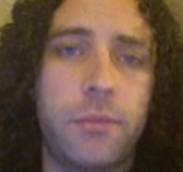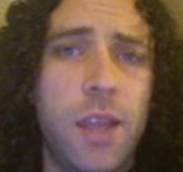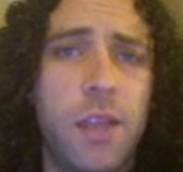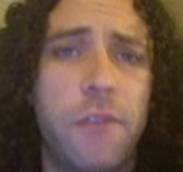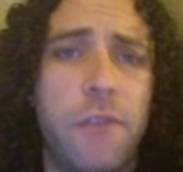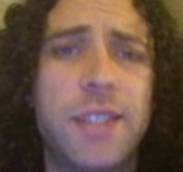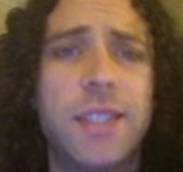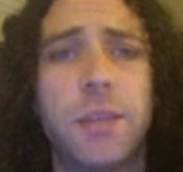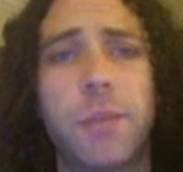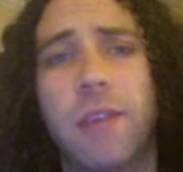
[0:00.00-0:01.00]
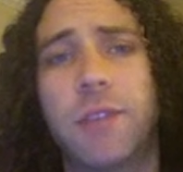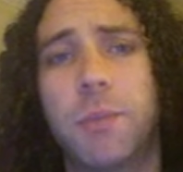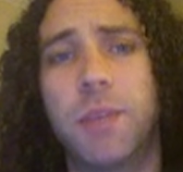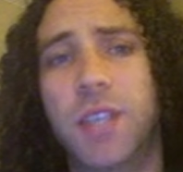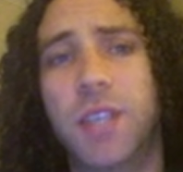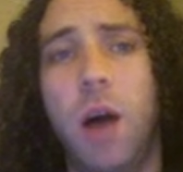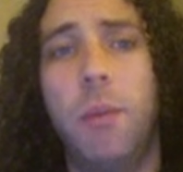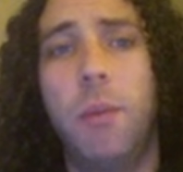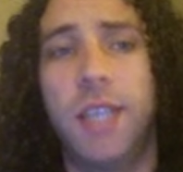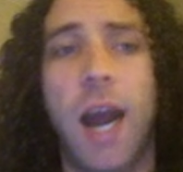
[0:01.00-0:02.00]
The file system gives them this
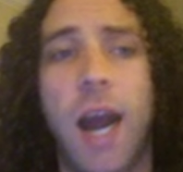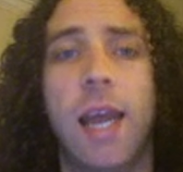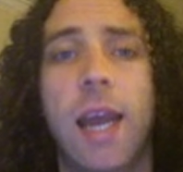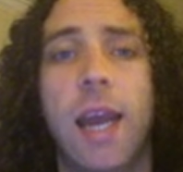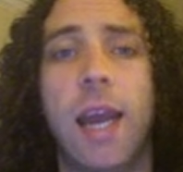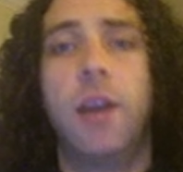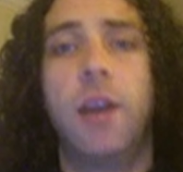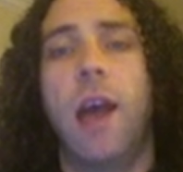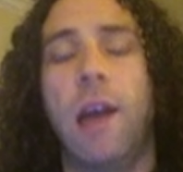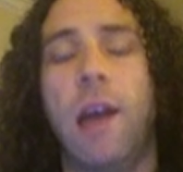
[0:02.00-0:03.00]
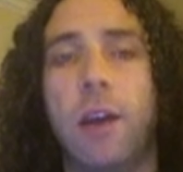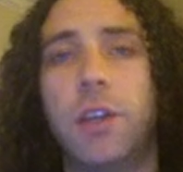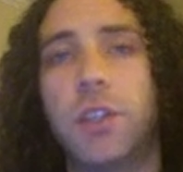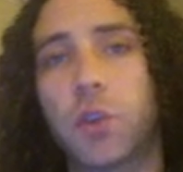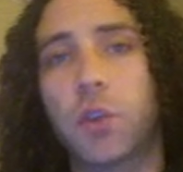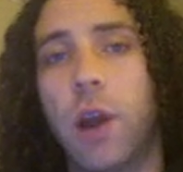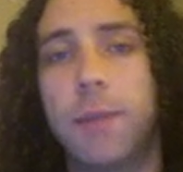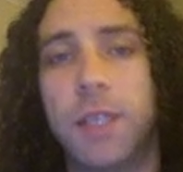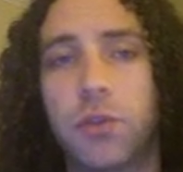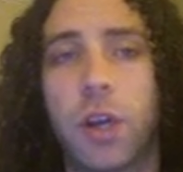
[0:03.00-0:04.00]
common dialect of how to describe the
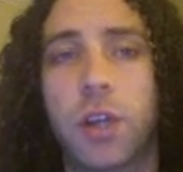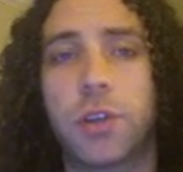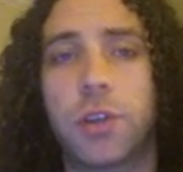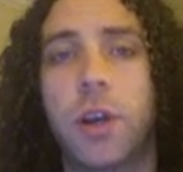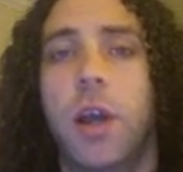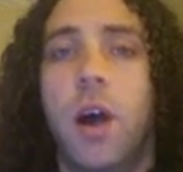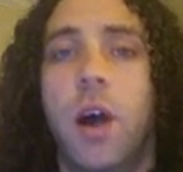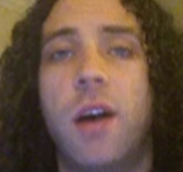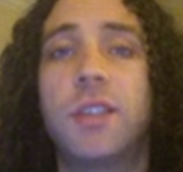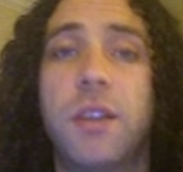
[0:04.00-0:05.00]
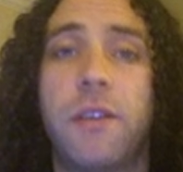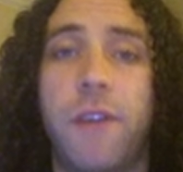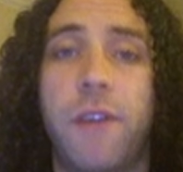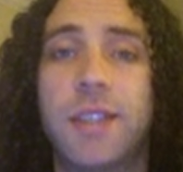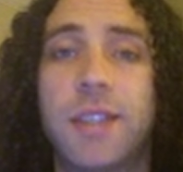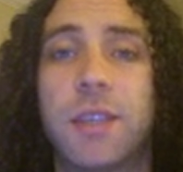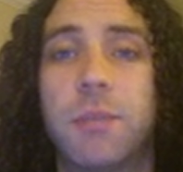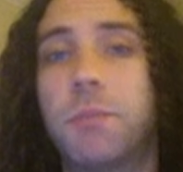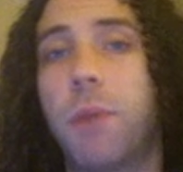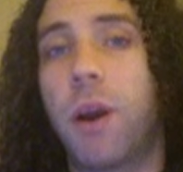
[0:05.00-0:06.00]
structure. Also, the file system
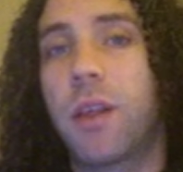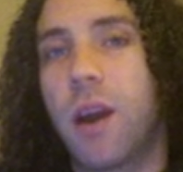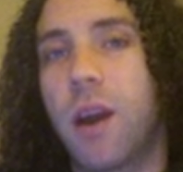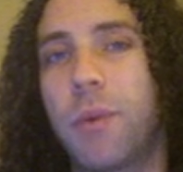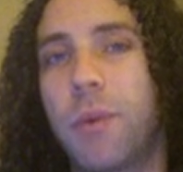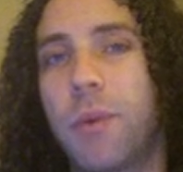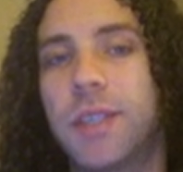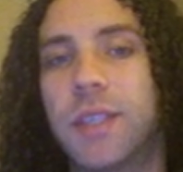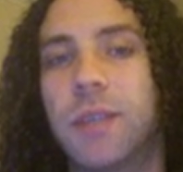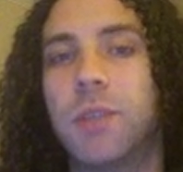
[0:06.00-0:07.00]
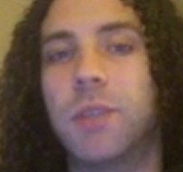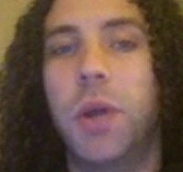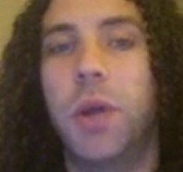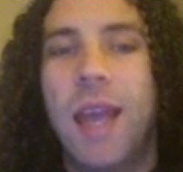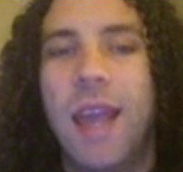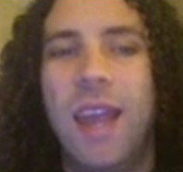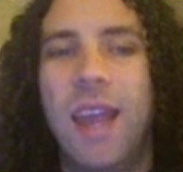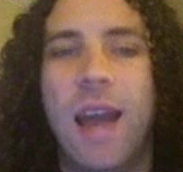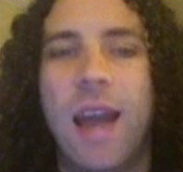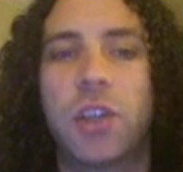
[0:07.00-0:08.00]
is part of the operating system, so it
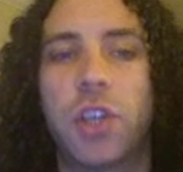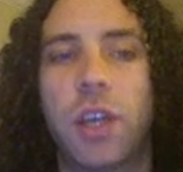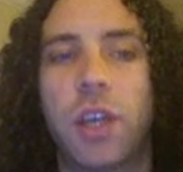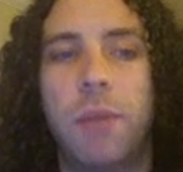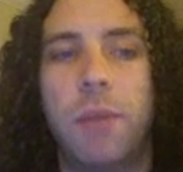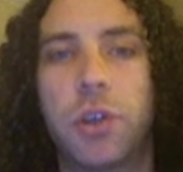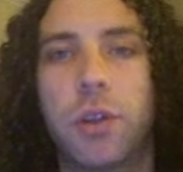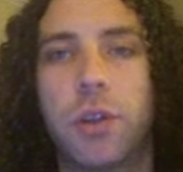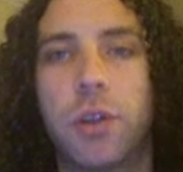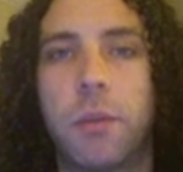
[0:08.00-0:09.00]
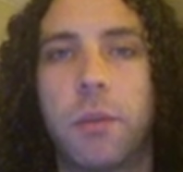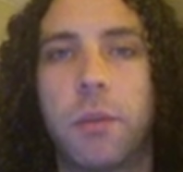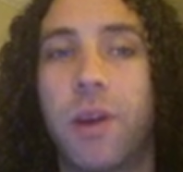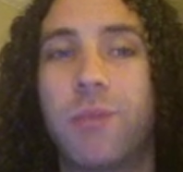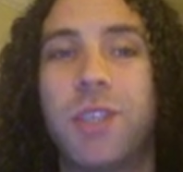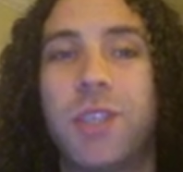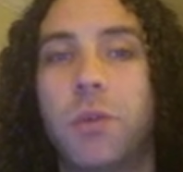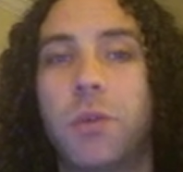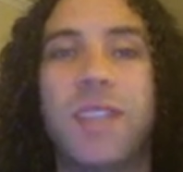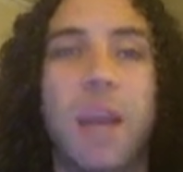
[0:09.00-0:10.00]
actually can make sure that the programs
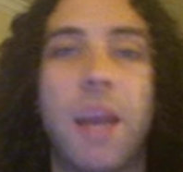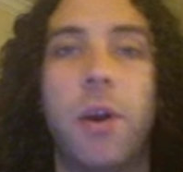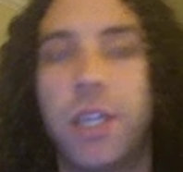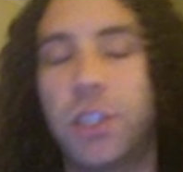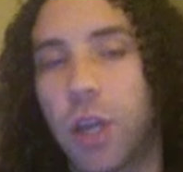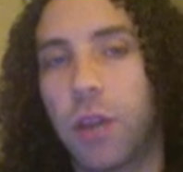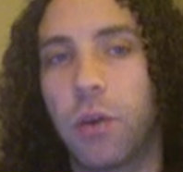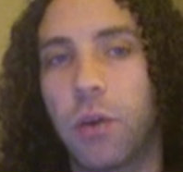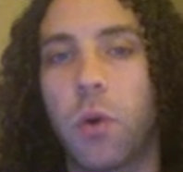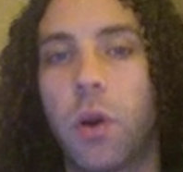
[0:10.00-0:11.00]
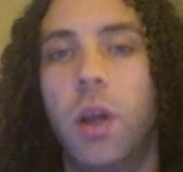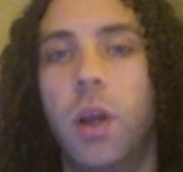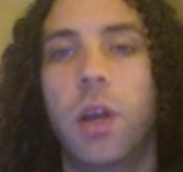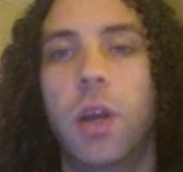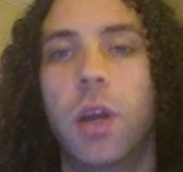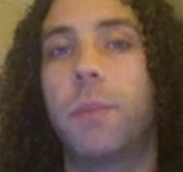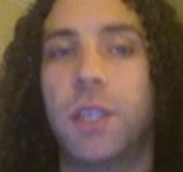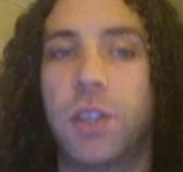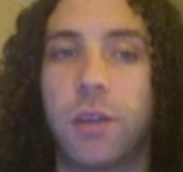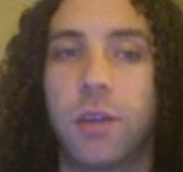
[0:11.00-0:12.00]
don't step on each other or corrupt
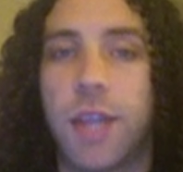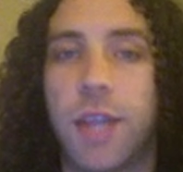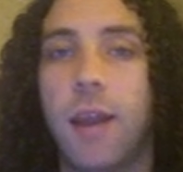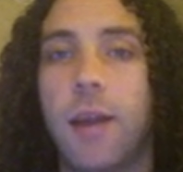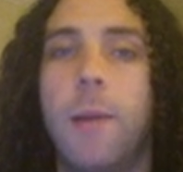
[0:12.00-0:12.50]
each other's data.